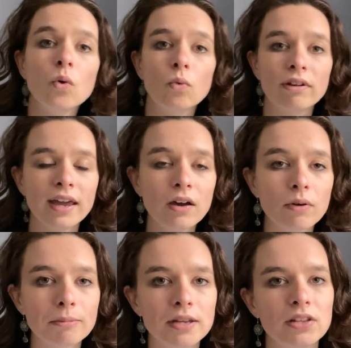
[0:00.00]
Well, now
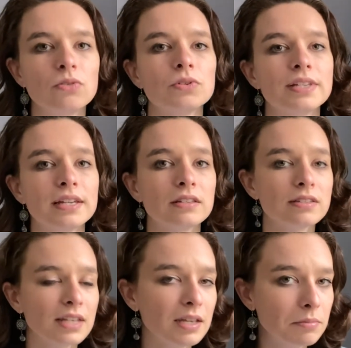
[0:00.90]
I'm going to use that
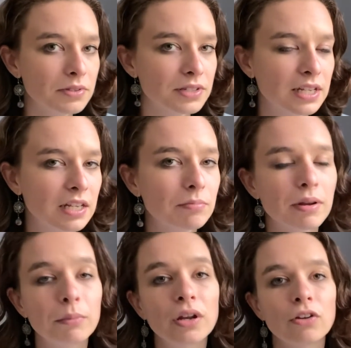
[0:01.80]
same scene, but
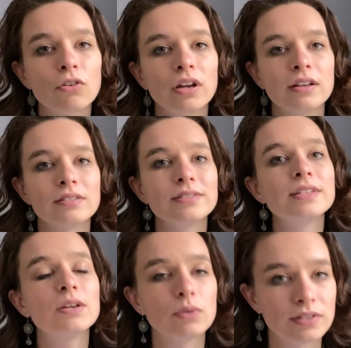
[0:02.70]
I'm going to create a
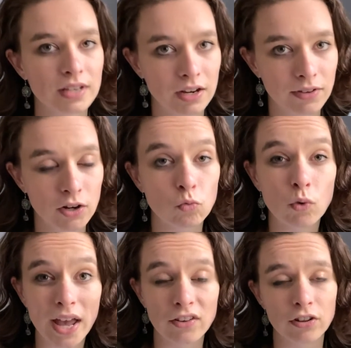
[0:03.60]
sequence out of it
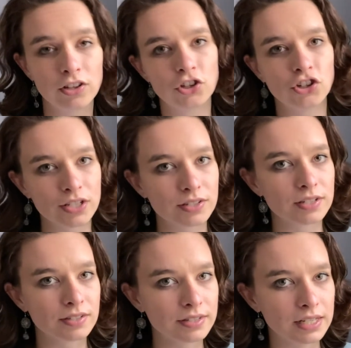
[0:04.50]
rather than just
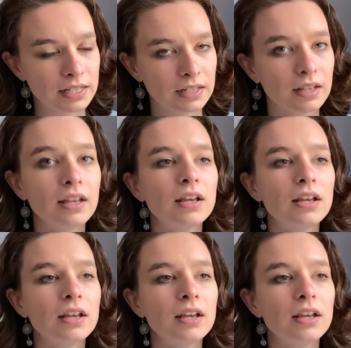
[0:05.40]
a scene.